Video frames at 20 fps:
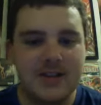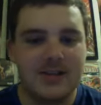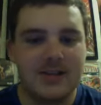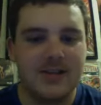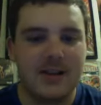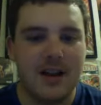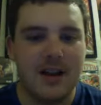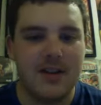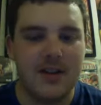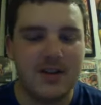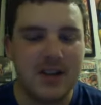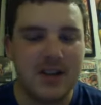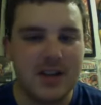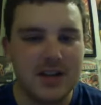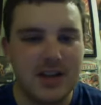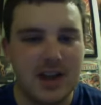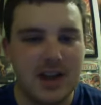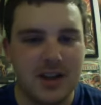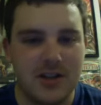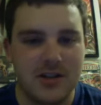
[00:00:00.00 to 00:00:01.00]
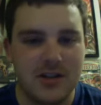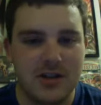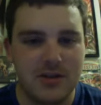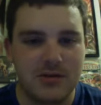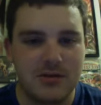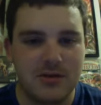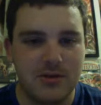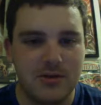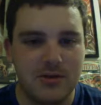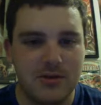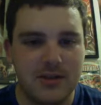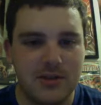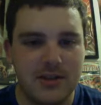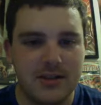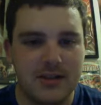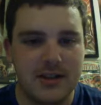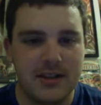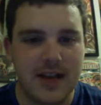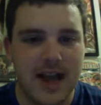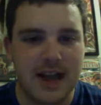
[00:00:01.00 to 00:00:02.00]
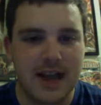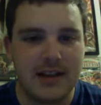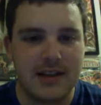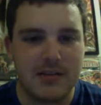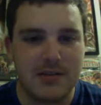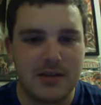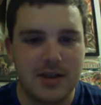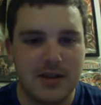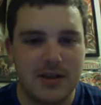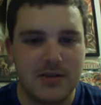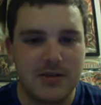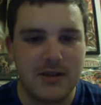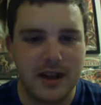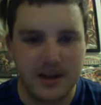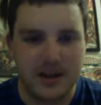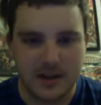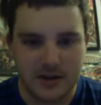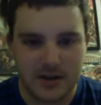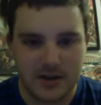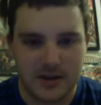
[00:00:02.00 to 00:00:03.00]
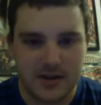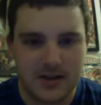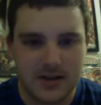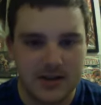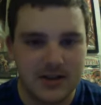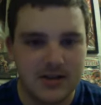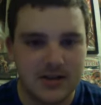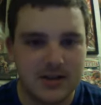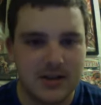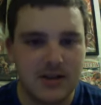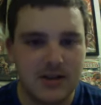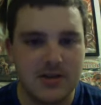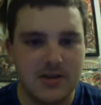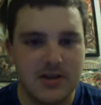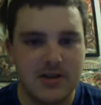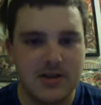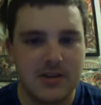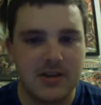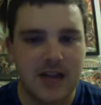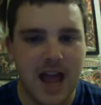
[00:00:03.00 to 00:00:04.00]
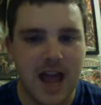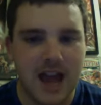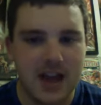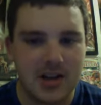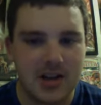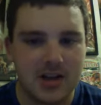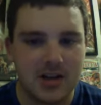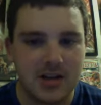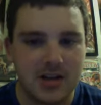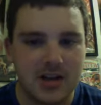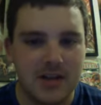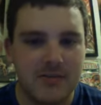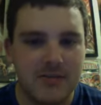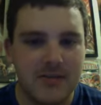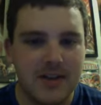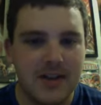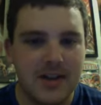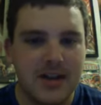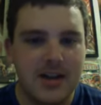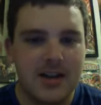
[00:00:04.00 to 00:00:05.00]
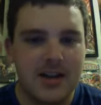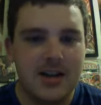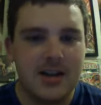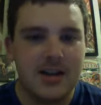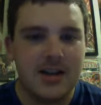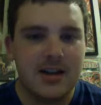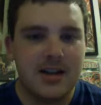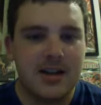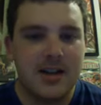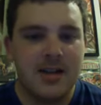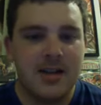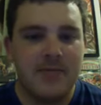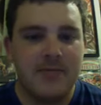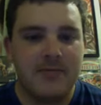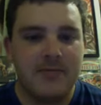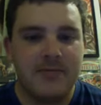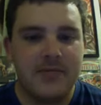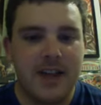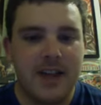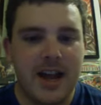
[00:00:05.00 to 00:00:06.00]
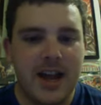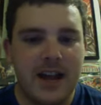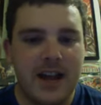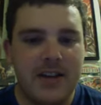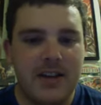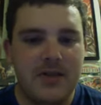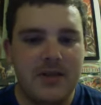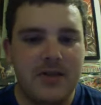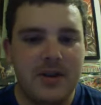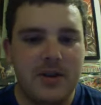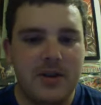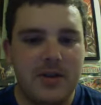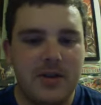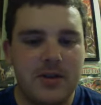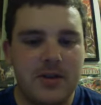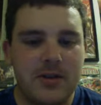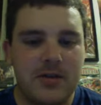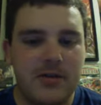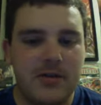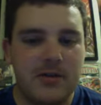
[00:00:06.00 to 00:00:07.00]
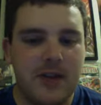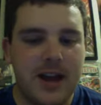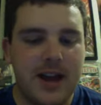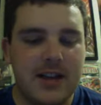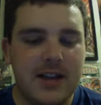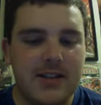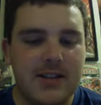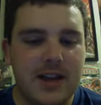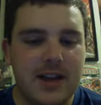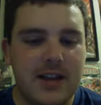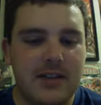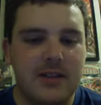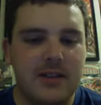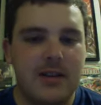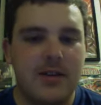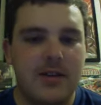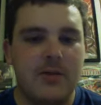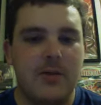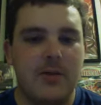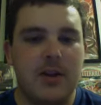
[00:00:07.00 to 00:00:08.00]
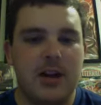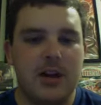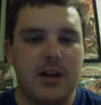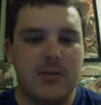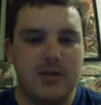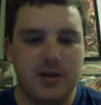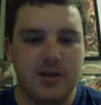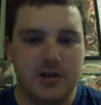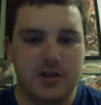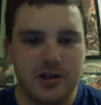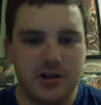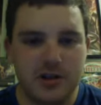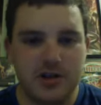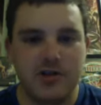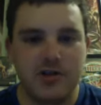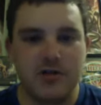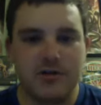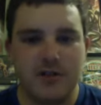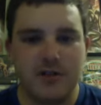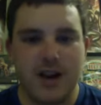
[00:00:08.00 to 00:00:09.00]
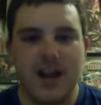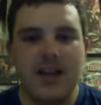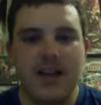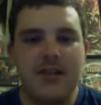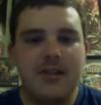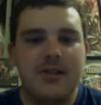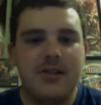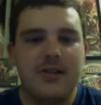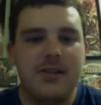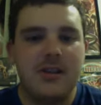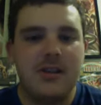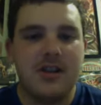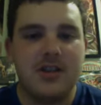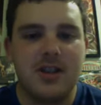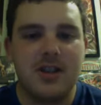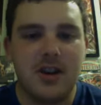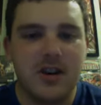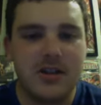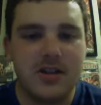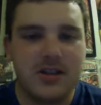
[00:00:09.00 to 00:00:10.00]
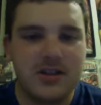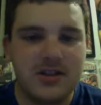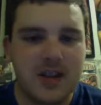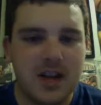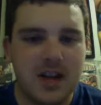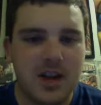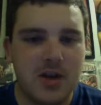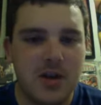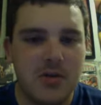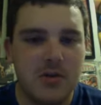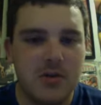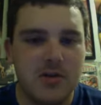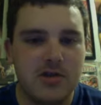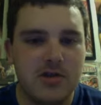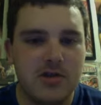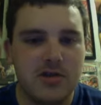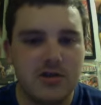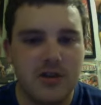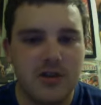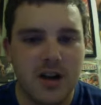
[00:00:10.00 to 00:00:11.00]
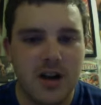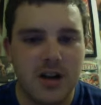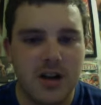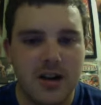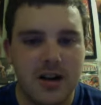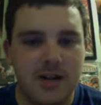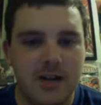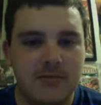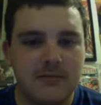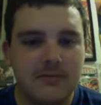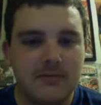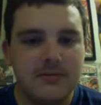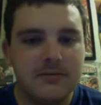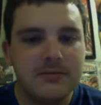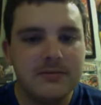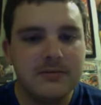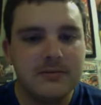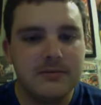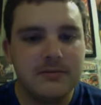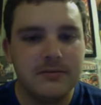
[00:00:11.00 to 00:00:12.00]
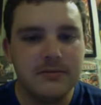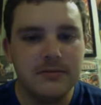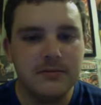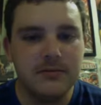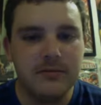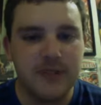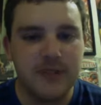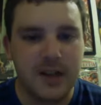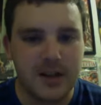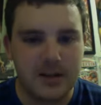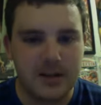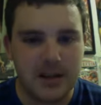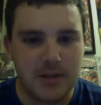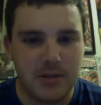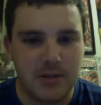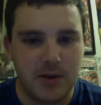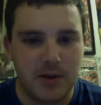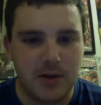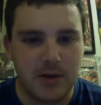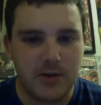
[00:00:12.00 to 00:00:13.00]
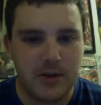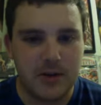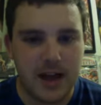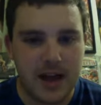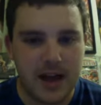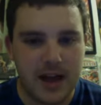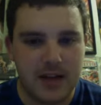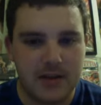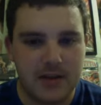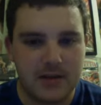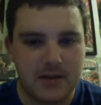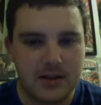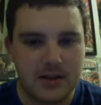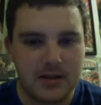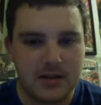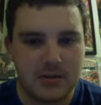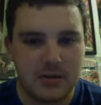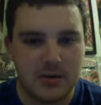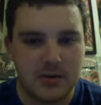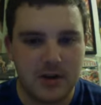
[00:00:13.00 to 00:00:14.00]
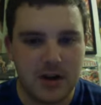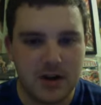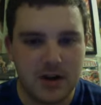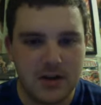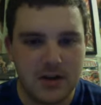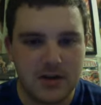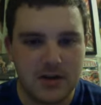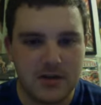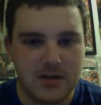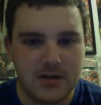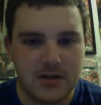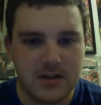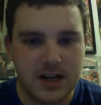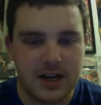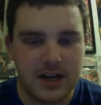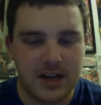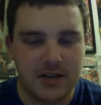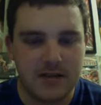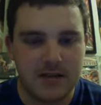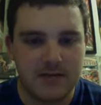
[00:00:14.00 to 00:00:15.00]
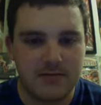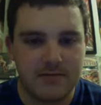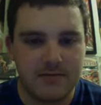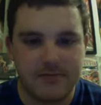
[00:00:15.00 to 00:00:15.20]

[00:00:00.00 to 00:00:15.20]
obviously intelligence wouldn't exactly be a factor in this. They would just attack each other. And if they were going to fight, when it comes to strength, it's hard to say who is stronger, because since they're both cartoons, they can